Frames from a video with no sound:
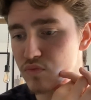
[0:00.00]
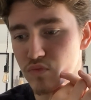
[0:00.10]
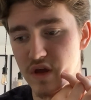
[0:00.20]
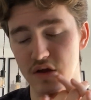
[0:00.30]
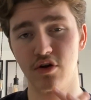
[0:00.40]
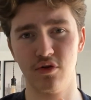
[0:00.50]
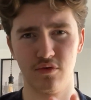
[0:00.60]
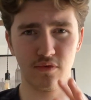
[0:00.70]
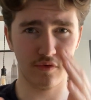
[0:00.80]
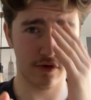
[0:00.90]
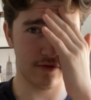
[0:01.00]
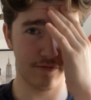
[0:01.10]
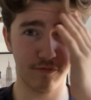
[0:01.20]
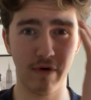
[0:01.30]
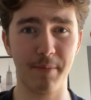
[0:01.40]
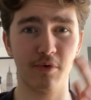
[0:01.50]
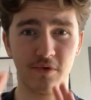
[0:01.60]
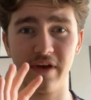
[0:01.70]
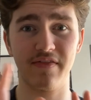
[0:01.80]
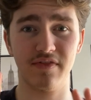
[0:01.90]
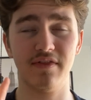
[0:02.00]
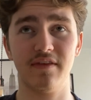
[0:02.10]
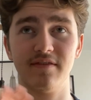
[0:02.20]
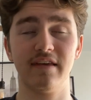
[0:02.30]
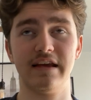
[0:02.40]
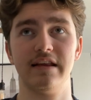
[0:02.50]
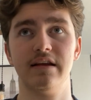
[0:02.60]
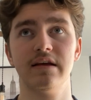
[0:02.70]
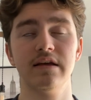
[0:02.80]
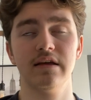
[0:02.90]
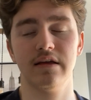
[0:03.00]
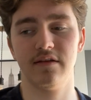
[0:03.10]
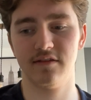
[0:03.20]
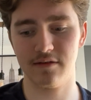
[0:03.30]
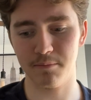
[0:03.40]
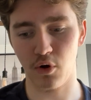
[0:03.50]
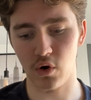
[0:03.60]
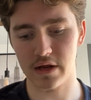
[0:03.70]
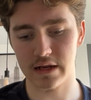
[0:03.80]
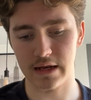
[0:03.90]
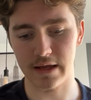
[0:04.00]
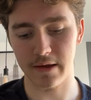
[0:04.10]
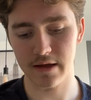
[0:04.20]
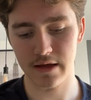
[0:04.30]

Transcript: it could sort of represent the scene symbolically.